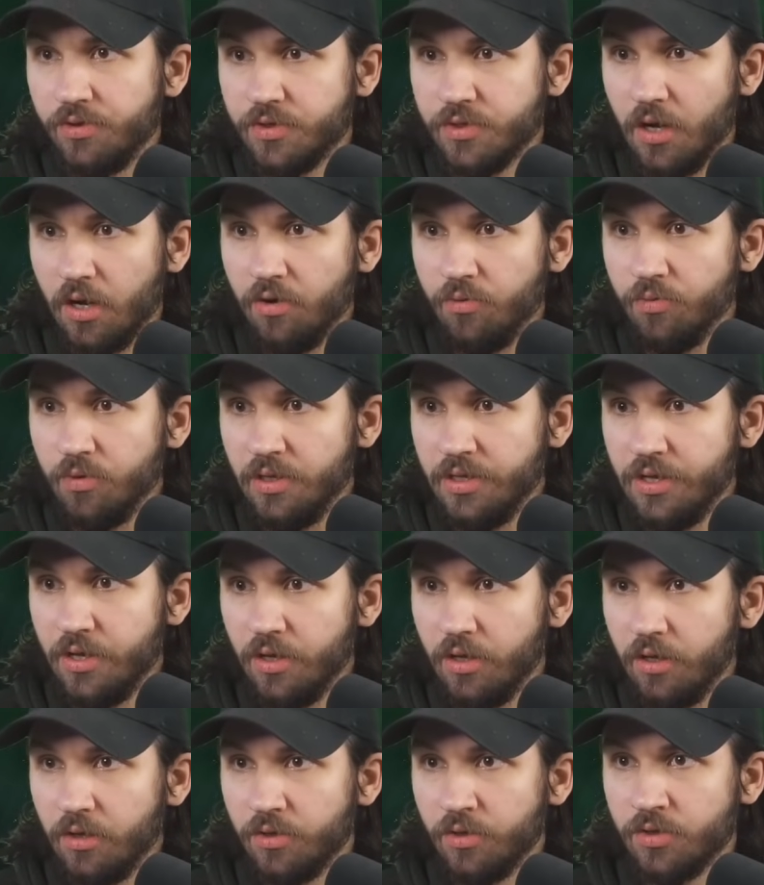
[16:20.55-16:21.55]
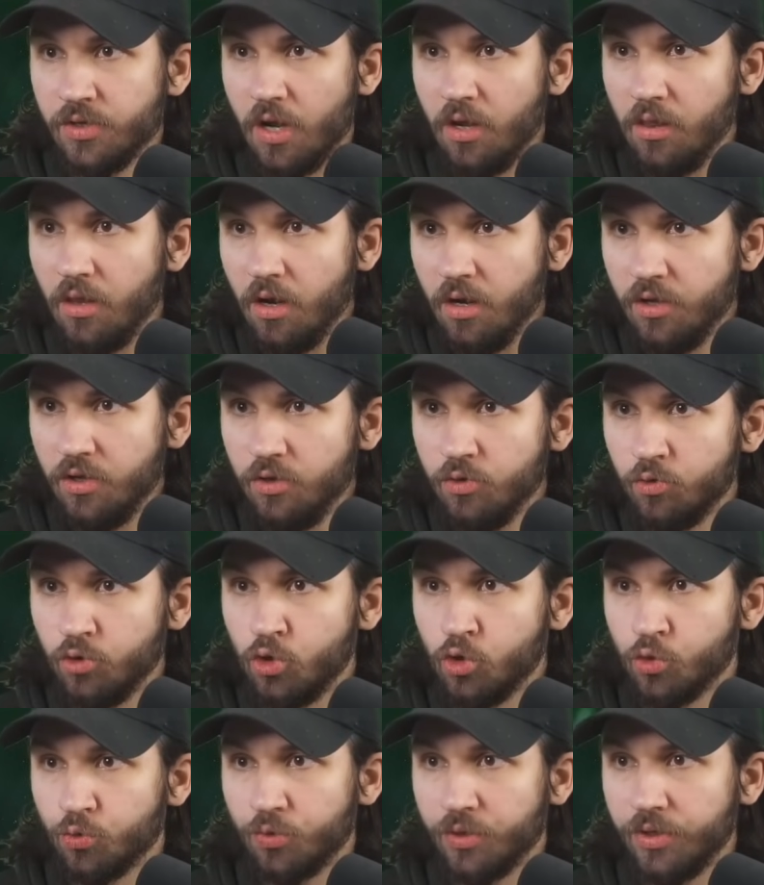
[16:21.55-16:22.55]
There's not a really good... There's not a lot of
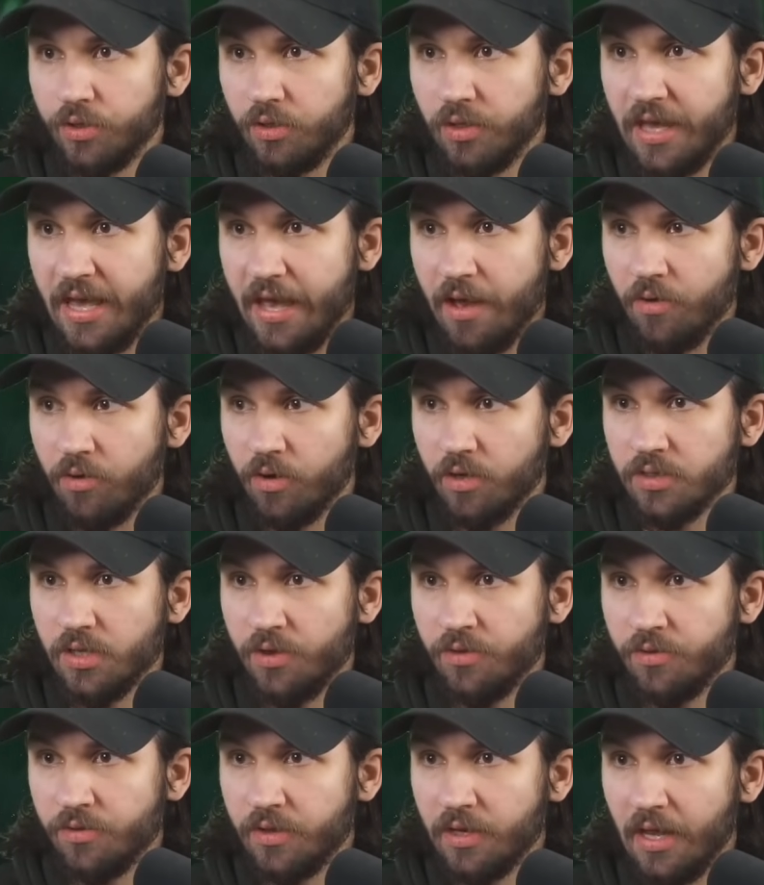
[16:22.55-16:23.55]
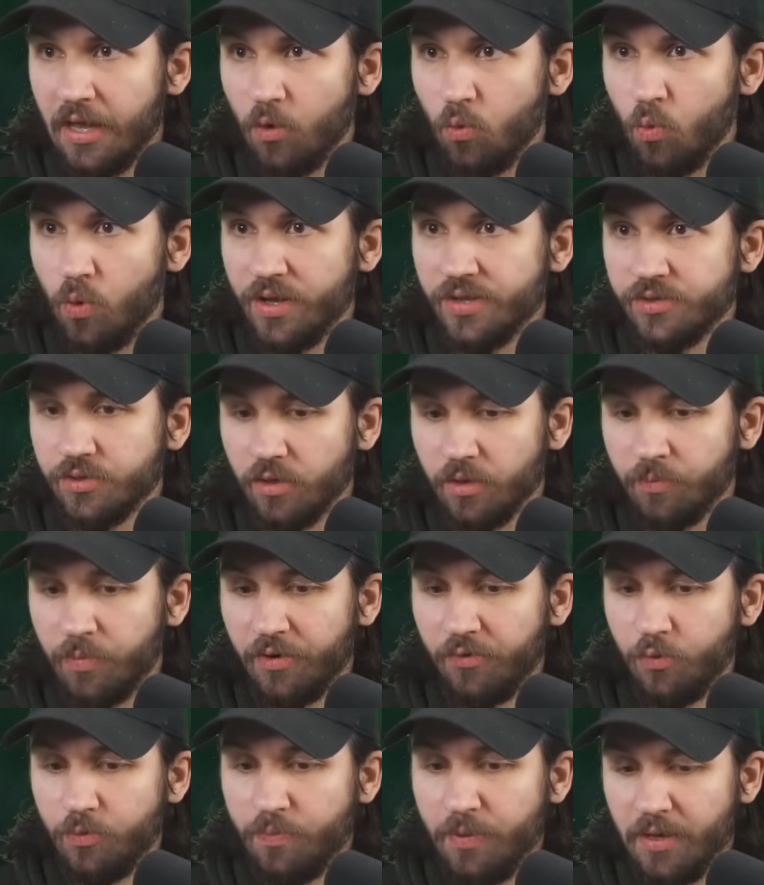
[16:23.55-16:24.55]
good Drill counters other than, like, Wizard.
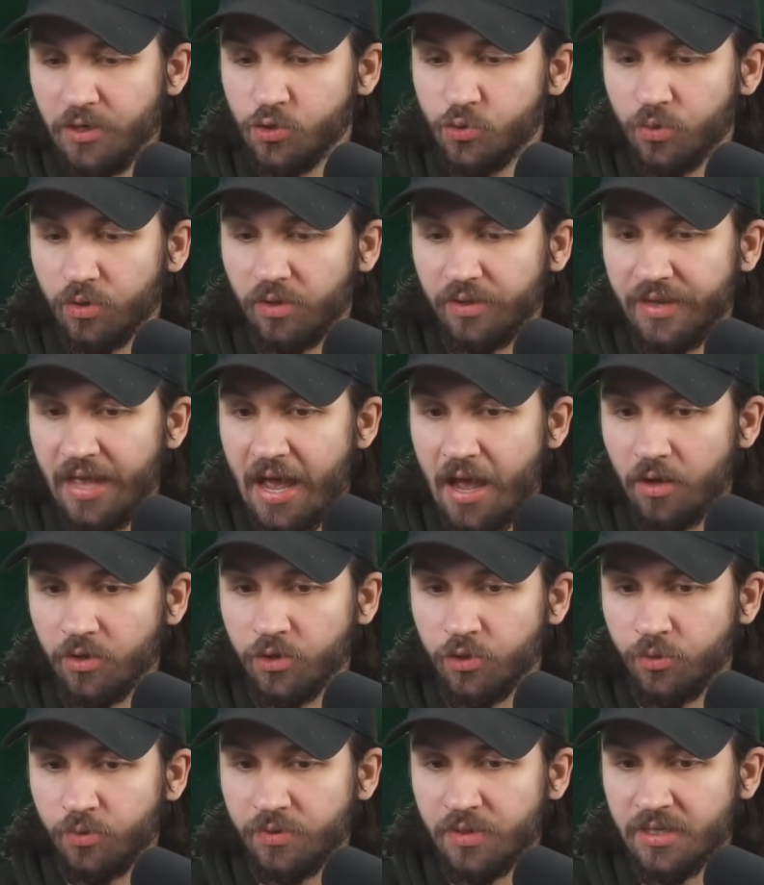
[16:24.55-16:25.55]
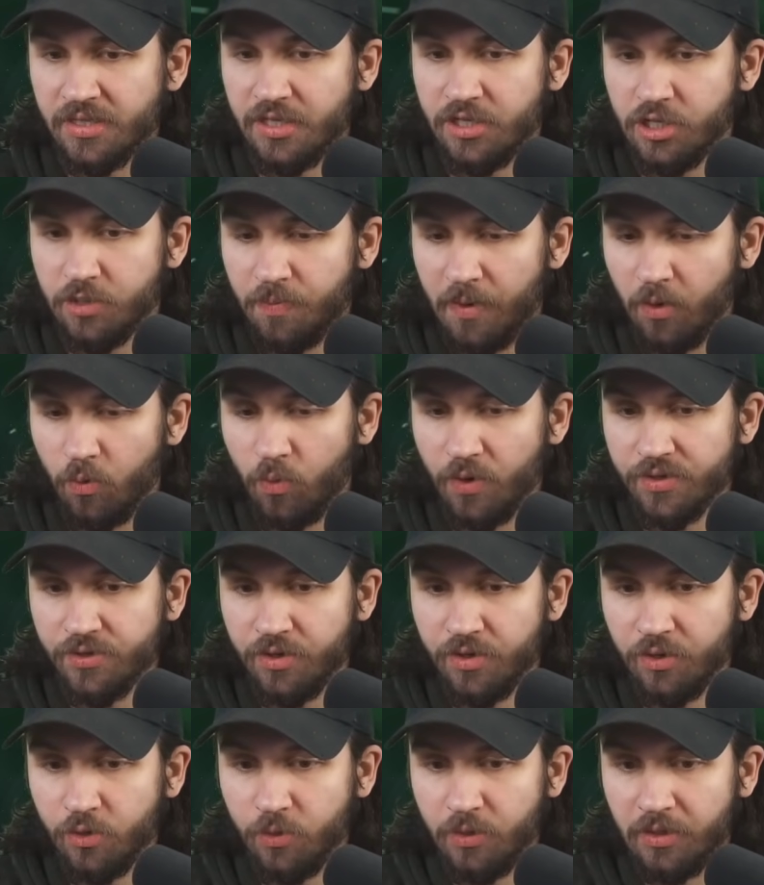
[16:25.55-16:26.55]
But if we pick Drill now, do does he just pick
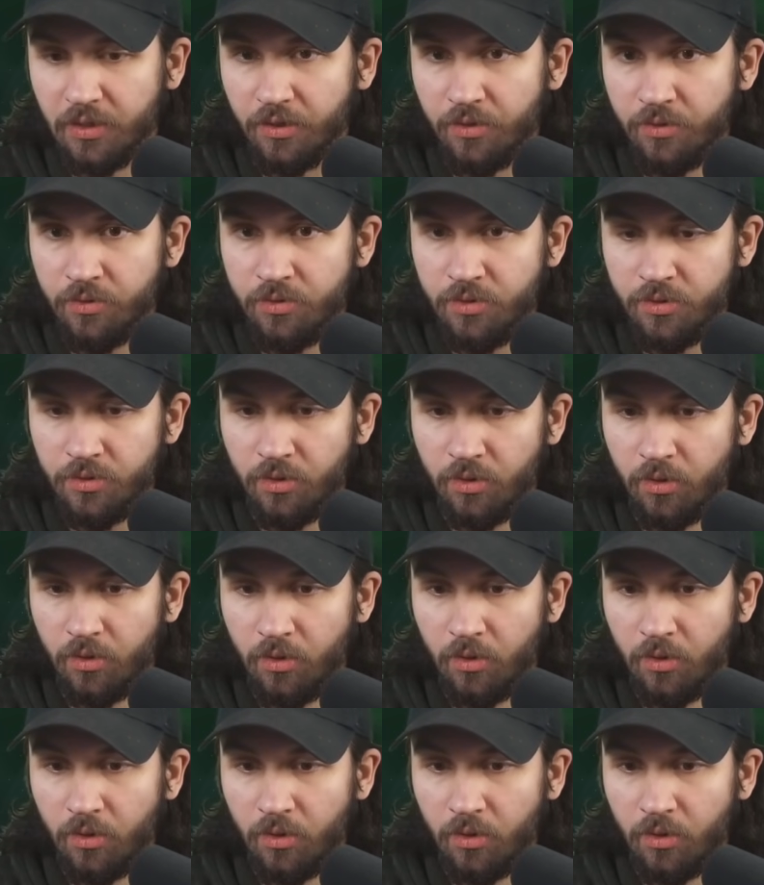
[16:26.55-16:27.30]
Wizard and do we lose?